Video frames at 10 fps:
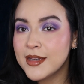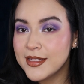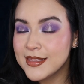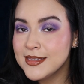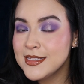I
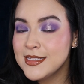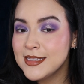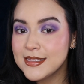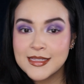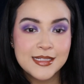think
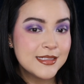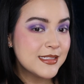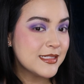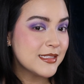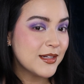
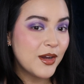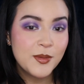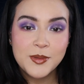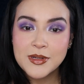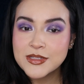that
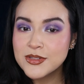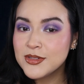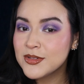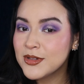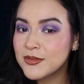combo actually
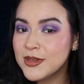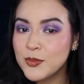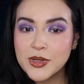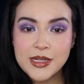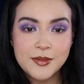turned out really
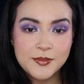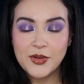pretty.